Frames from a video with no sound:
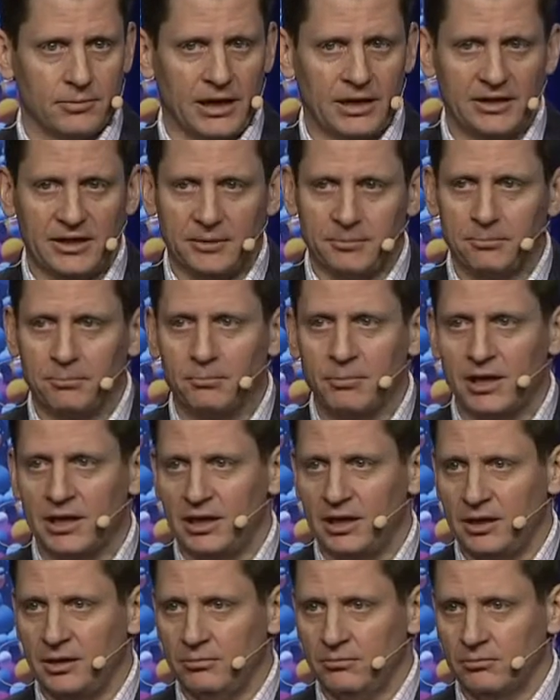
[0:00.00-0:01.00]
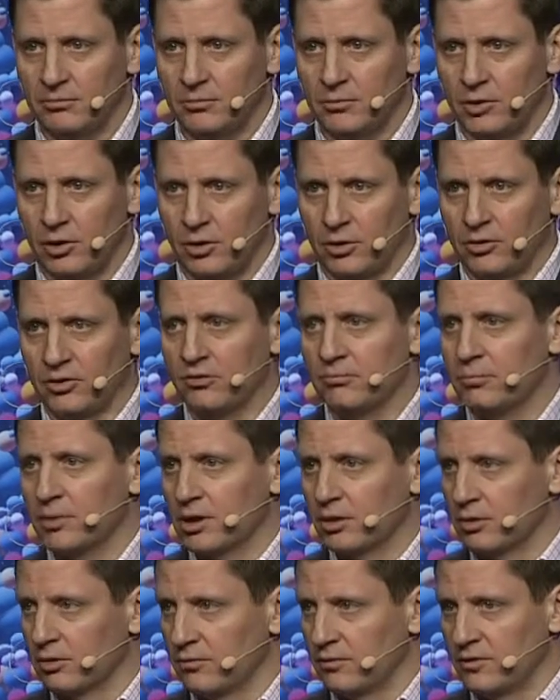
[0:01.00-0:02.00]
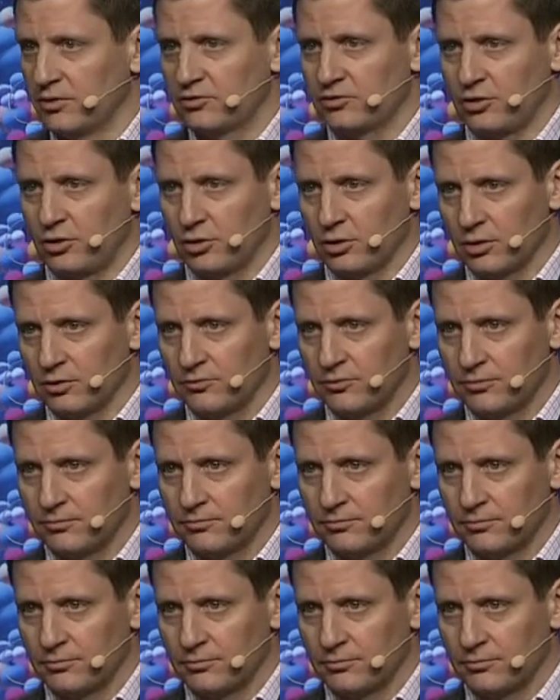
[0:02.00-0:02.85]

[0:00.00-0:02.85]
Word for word: I think many are in the middle of this curve.